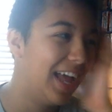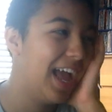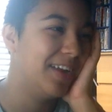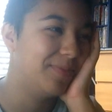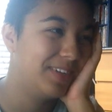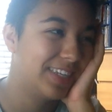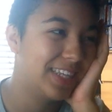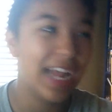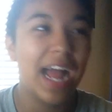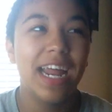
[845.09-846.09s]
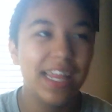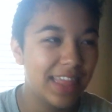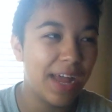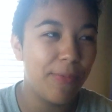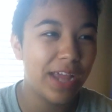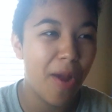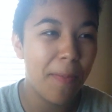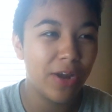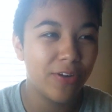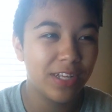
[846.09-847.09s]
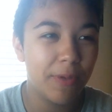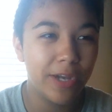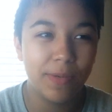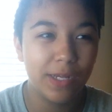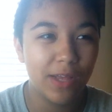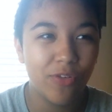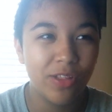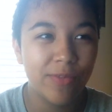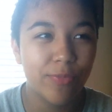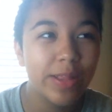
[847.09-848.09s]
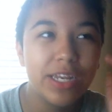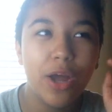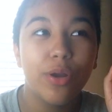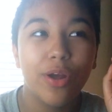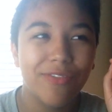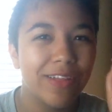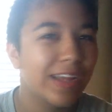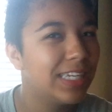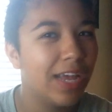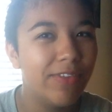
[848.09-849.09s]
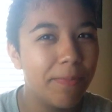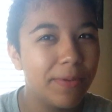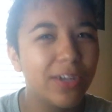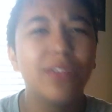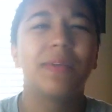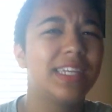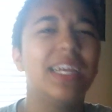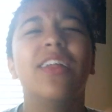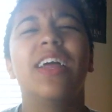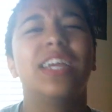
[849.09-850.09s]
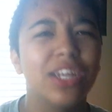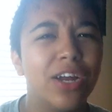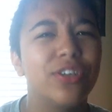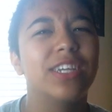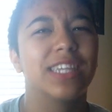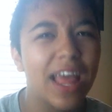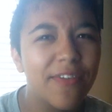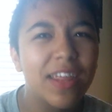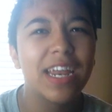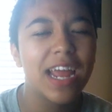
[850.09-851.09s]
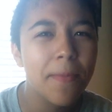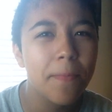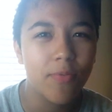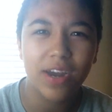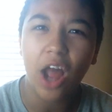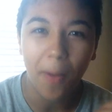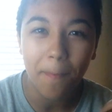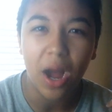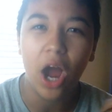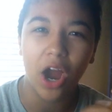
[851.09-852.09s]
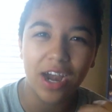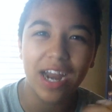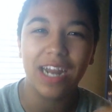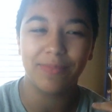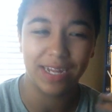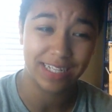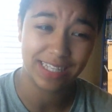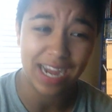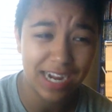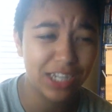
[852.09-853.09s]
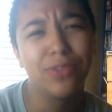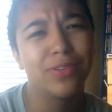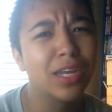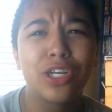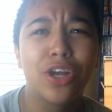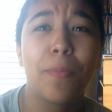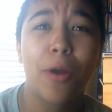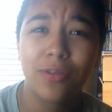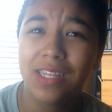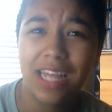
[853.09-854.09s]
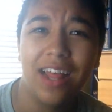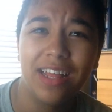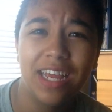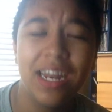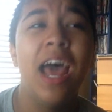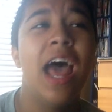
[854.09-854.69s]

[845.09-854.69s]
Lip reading: And I'm just like, I didn't think I would care about her this much because I've only really known her for, like, 7 episodes. But still, like, you know, she's left an imprint on my heart. And I'm, like, sad because she was such a good person to Elliot.